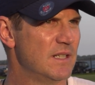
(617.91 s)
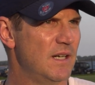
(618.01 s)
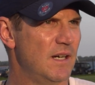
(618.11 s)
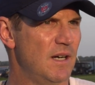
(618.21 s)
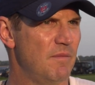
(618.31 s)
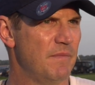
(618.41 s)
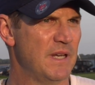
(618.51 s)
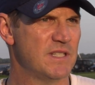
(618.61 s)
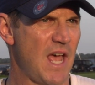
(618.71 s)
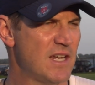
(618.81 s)

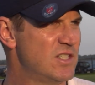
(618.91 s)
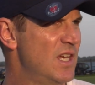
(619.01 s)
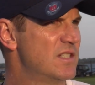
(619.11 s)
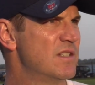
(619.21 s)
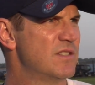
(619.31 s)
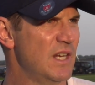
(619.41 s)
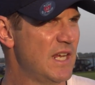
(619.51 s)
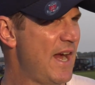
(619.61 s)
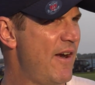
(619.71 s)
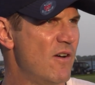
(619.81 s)
And he's conscientious, and he
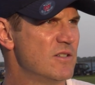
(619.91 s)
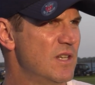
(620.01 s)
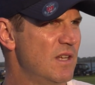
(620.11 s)
cares,